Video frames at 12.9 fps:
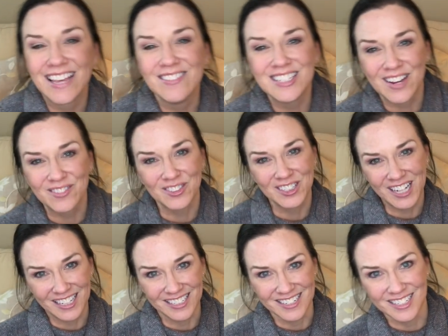they have several
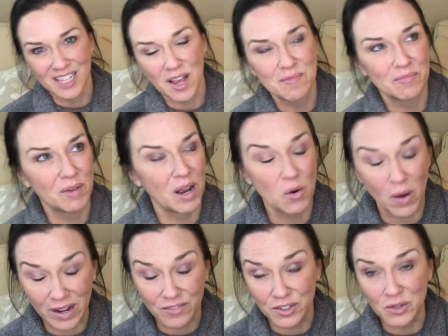colors, um,
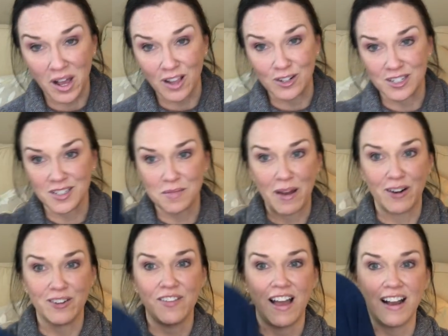quite a few colors as a matter
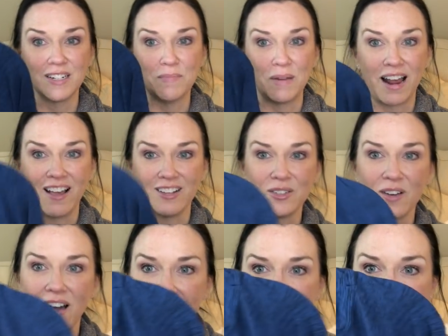of fact, but I also
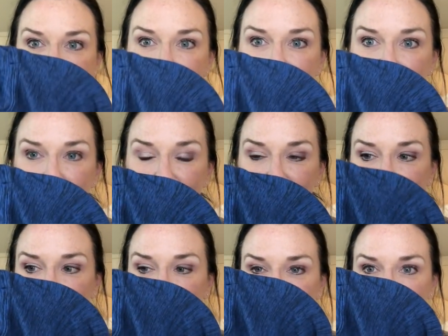got it in this
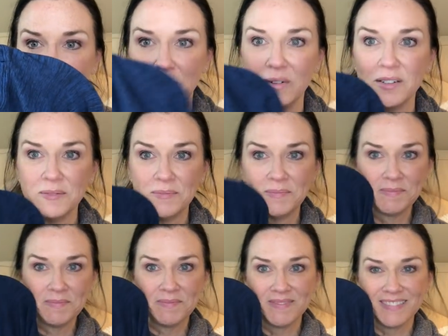beautiful blue.
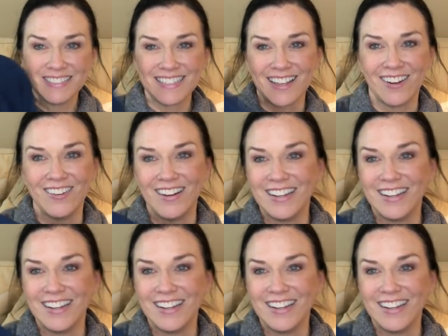So